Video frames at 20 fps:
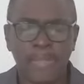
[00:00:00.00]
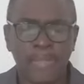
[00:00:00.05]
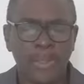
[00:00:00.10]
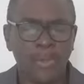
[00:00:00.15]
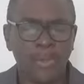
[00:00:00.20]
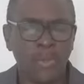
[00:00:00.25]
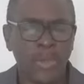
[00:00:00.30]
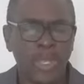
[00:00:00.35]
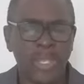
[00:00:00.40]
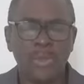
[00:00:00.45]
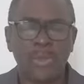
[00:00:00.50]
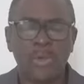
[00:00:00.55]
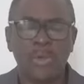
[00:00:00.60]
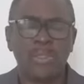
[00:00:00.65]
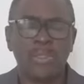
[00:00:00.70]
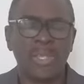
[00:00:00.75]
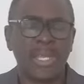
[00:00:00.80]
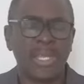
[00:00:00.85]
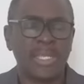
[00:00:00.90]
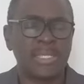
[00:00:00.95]
We
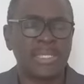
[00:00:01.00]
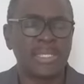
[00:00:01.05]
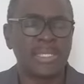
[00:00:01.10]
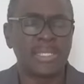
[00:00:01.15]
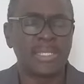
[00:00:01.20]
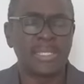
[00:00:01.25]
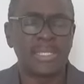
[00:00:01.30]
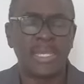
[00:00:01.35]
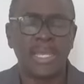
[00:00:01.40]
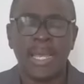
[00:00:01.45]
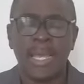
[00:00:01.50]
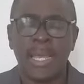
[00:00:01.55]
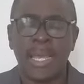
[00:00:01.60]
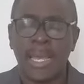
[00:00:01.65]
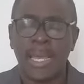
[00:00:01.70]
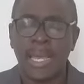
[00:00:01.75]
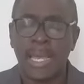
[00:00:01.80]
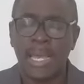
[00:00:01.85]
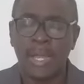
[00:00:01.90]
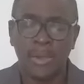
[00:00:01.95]
know that
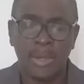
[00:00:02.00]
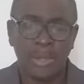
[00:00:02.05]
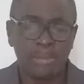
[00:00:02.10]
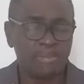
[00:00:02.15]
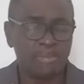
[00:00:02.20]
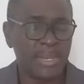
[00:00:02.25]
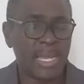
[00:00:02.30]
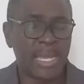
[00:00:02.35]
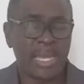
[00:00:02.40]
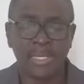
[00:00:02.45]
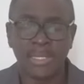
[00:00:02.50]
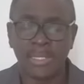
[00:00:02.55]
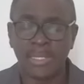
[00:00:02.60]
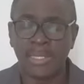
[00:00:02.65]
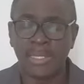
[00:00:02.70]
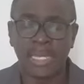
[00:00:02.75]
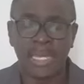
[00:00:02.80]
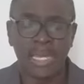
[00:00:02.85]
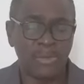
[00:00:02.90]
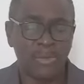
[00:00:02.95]
our
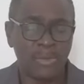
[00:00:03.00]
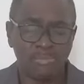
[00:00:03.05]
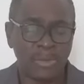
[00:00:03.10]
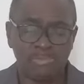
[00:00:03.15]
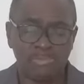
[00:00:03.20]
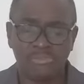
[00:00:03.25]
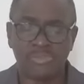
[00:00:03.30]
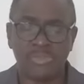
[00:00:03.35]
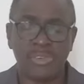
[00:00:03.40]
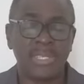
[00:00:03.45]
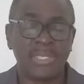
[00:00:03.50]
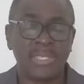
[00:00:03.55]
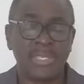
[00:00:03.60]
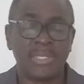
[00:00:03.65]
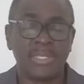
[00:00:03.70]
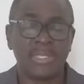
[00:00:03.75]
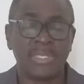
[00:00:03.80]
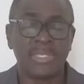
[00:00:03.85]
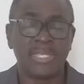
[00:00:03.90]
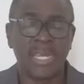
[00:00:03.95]
past, our
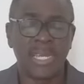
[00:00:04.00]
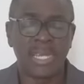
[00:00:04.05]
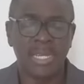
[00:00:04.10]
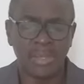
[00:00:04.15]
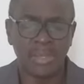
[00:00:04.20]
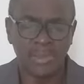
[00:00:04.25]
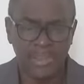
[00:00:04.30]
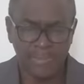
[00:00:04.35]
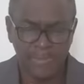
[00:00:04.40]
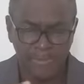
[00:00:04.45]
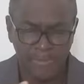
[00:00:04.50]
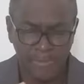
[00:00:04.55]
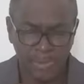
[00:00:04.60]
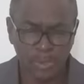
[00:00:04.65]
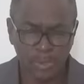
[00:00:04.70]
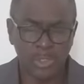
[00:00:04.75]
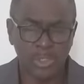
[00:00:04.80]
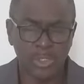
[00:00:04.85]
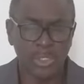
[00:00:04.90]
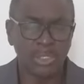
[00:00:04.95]
present, and our
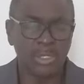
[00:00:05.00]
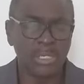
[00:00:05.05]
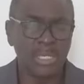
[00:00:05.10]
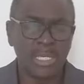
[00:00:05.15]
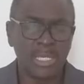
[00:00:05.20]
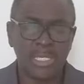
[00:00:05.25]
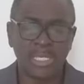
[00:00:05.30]
future is